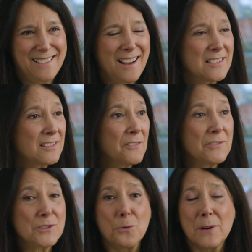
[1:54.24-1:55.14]
God's love
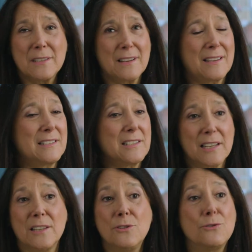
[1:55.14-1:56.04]
is going to
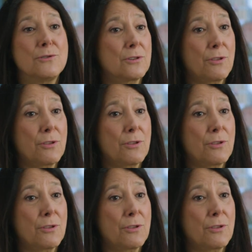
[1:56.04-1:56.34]
continue to